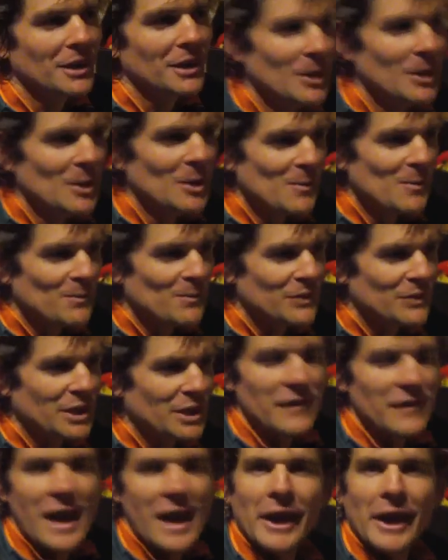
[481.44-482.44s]
to
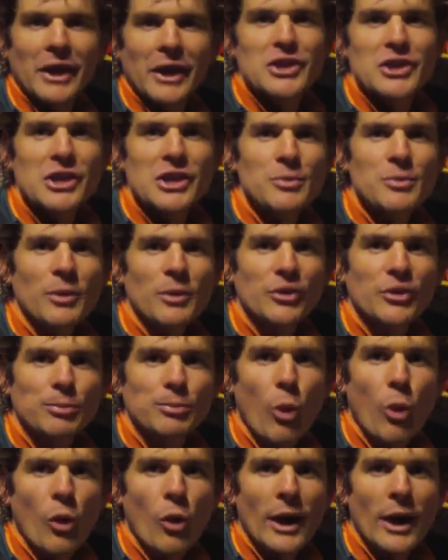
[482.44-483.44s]
give that energy into my
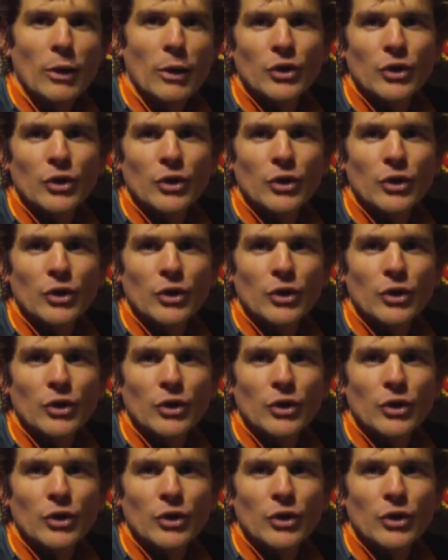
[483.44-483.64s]
sport,